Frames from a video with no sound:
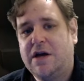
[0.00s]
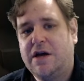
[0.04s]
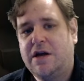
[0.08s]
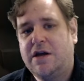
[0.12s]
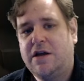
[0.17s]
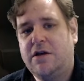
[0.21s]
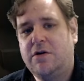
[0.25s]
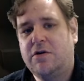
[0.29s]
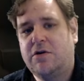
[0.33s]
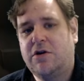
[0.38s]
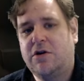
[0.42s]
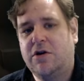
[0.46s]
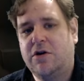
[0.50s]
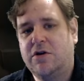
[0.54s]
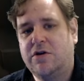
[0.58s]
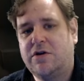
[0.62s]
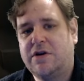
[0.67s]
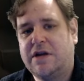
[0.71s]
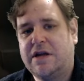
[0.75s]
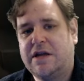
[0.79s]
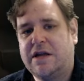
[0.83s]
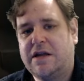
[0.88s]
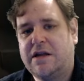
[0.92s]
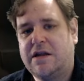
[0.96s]
You could
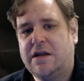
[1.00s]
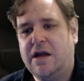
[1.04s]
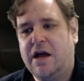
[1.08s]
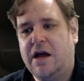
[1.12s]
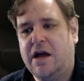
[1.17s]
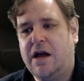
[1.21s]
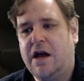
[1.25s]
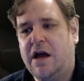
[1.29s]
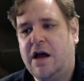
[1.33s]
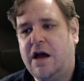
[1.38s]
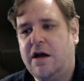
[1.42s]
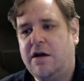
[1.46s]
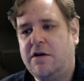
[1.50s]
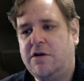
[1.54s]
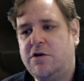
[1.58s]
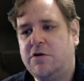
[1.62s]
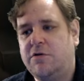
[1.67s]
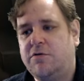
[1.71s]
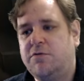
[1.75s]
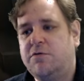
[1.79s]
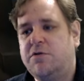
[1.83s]
uh, you